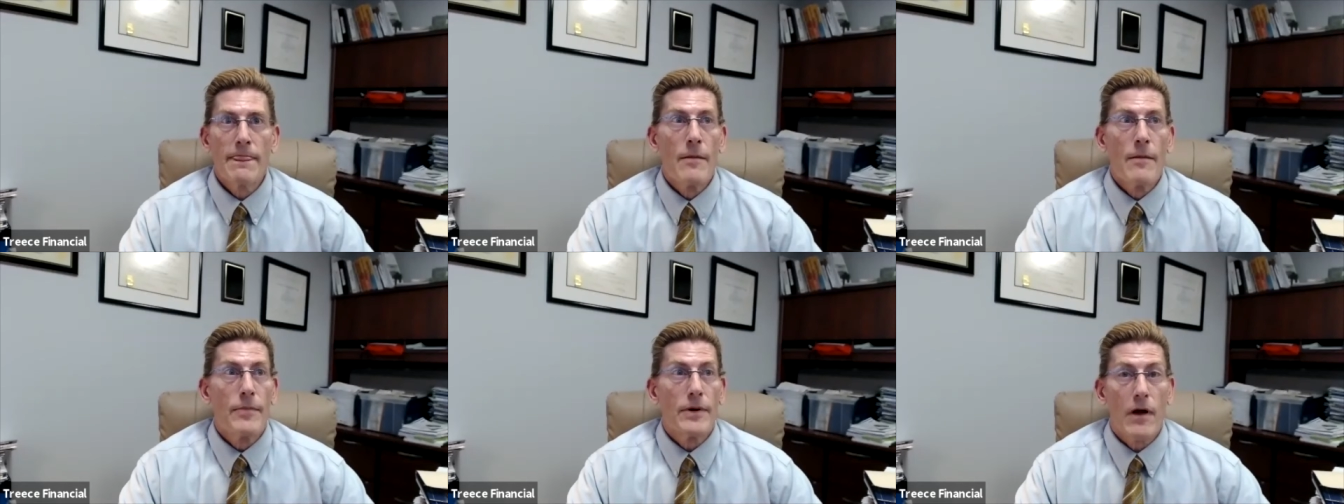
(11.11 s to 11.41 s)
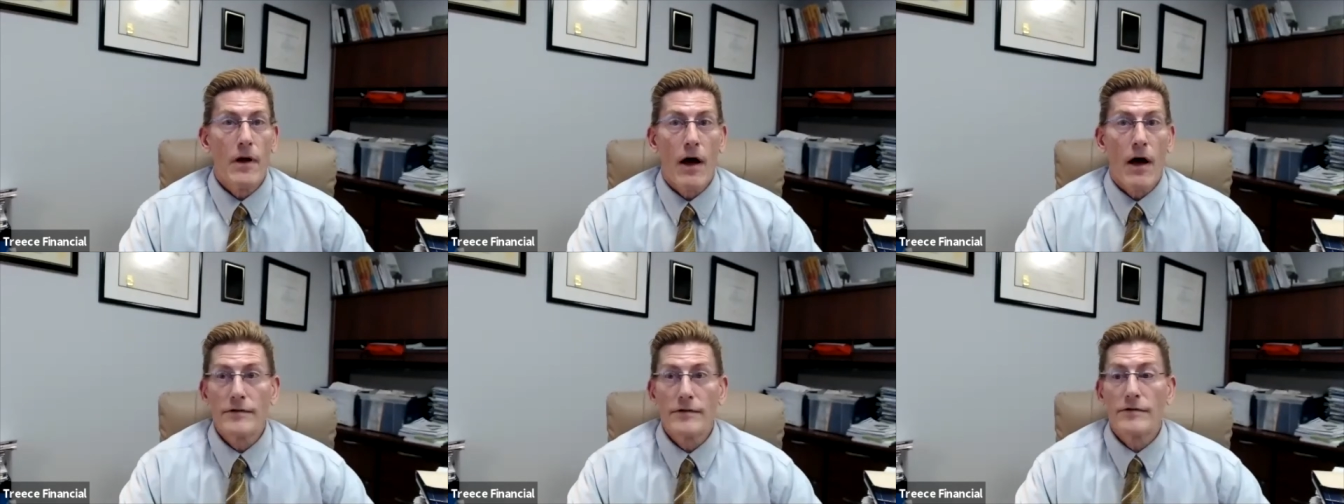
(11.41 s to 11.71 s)
but
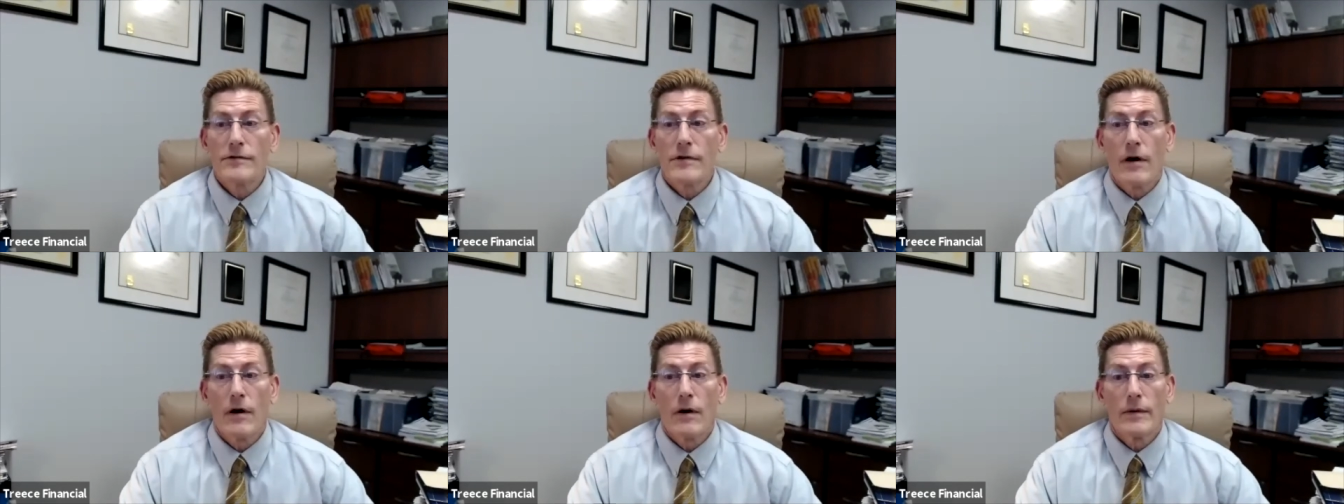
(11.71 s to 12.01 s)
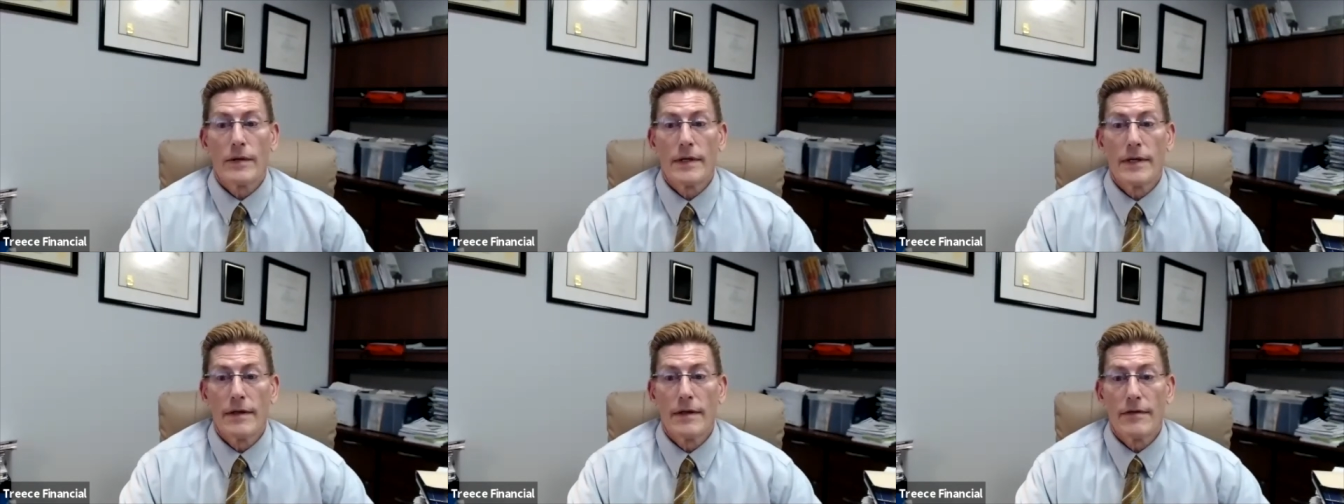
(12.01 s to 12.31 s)

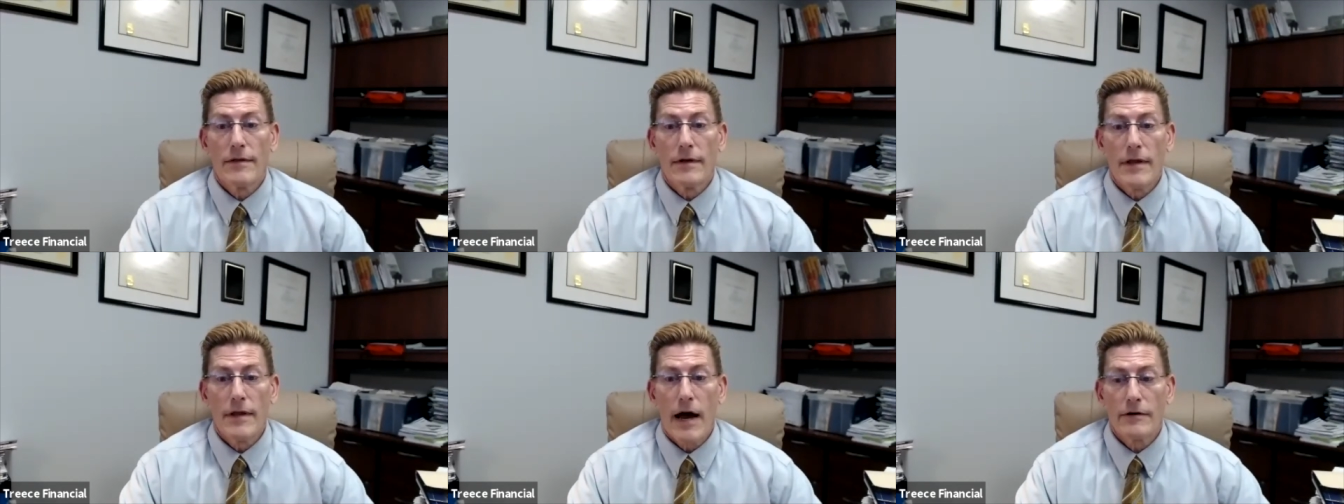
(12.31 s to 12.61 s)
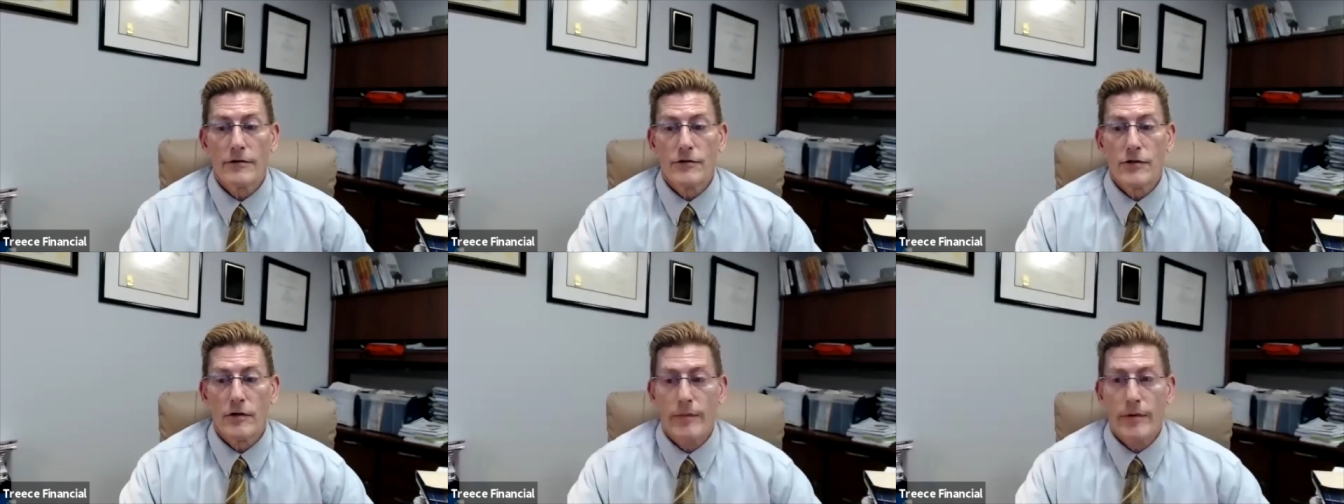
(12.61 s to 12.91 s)
also in the
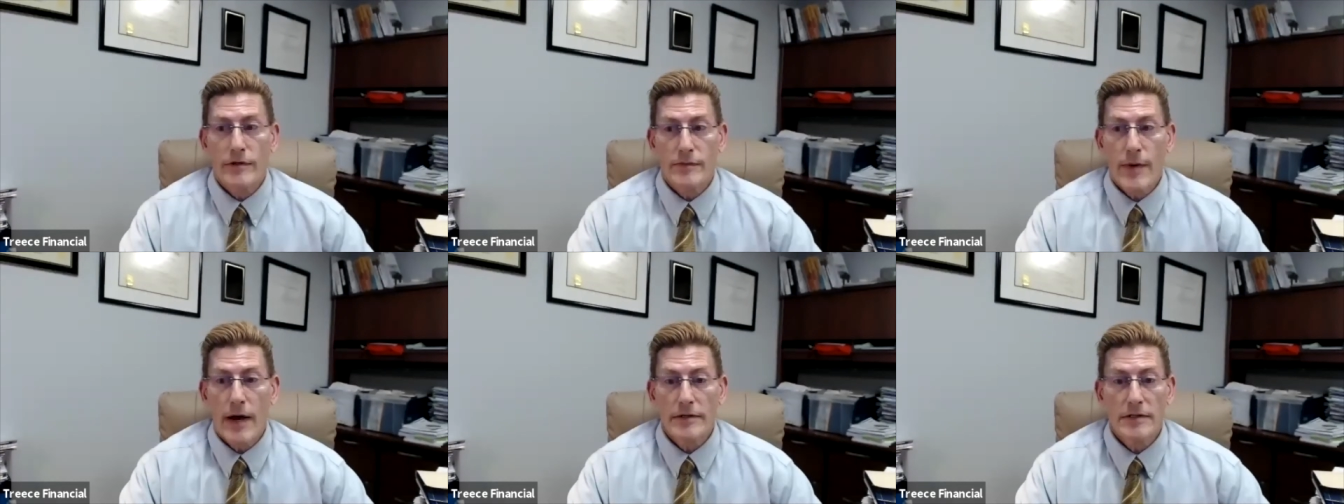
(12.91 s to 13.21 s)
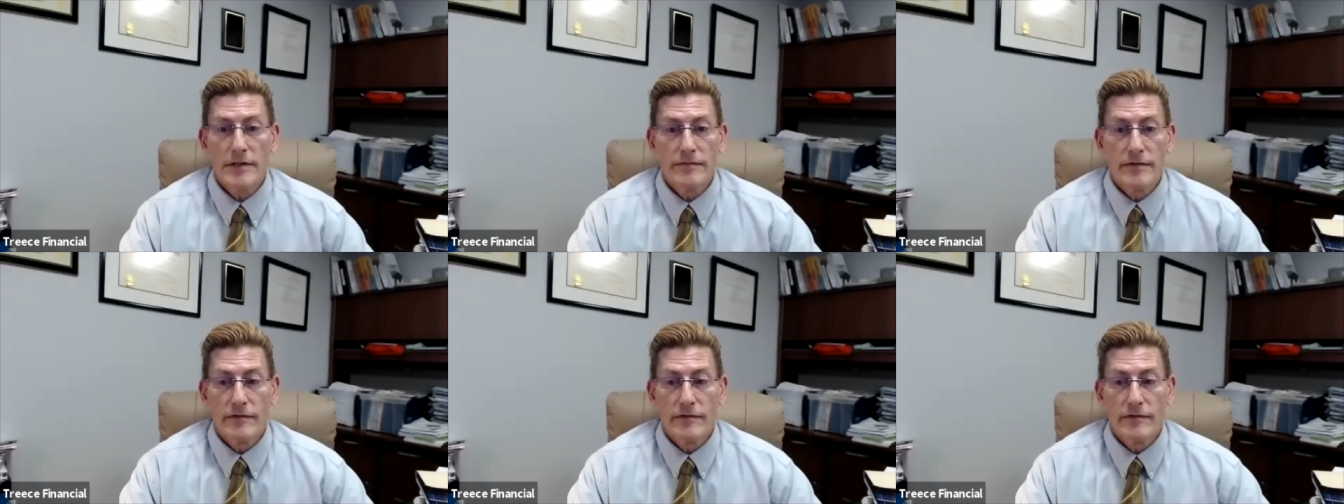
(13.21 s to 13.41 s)
larger perspective